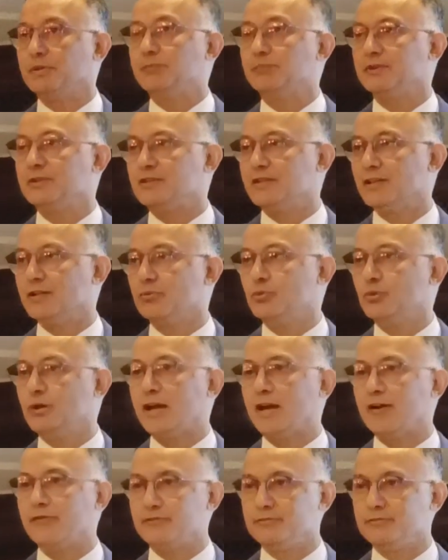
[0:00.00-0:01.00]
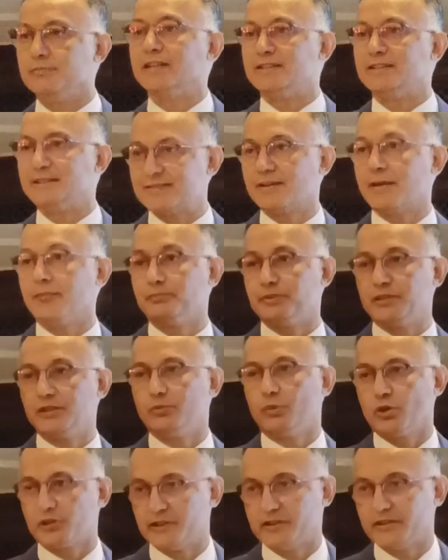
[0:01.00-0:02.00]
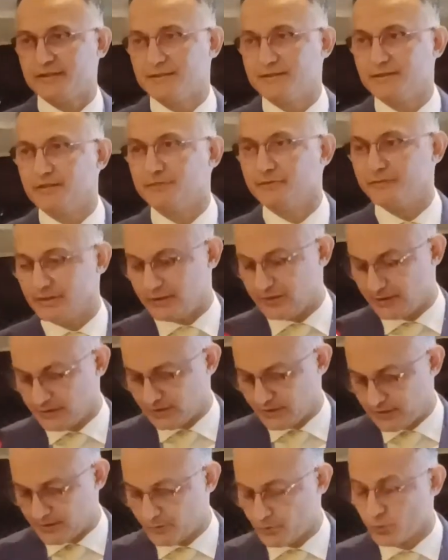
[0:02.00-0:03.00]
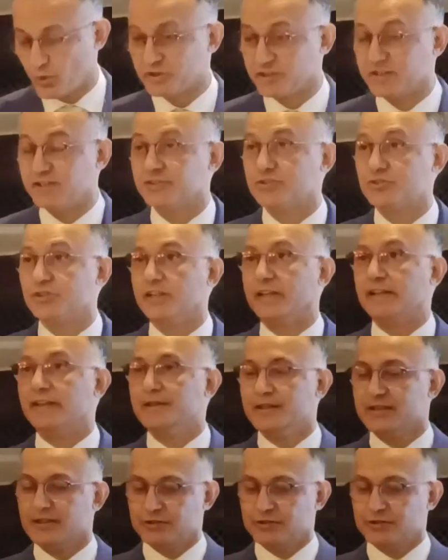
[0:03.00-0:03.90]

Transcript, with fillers: people here who have made this company what it is, the, what it is today.